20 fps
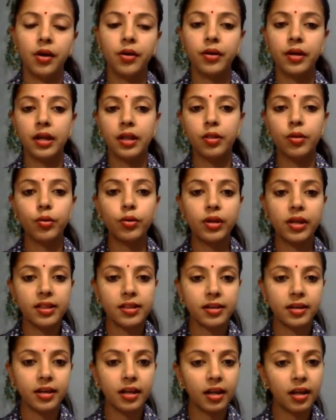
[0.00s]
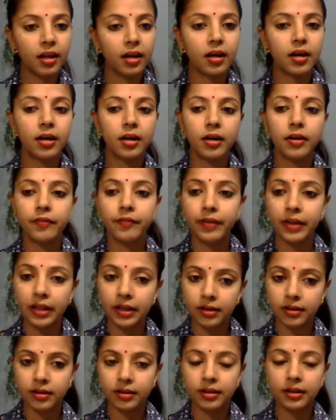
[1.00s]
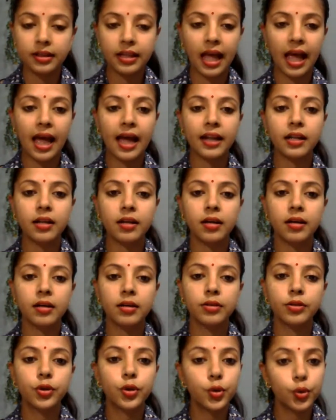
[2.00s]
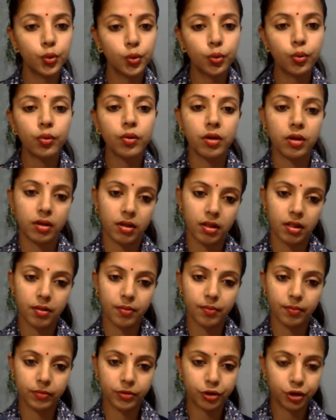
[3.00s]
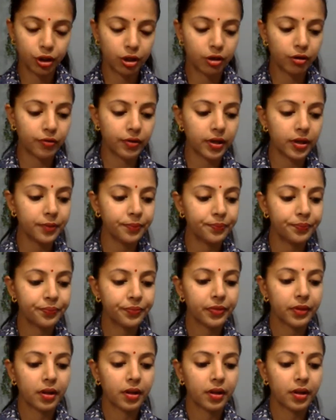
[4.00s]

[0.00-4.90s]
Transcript: Okay, so yesterday we learned that two children,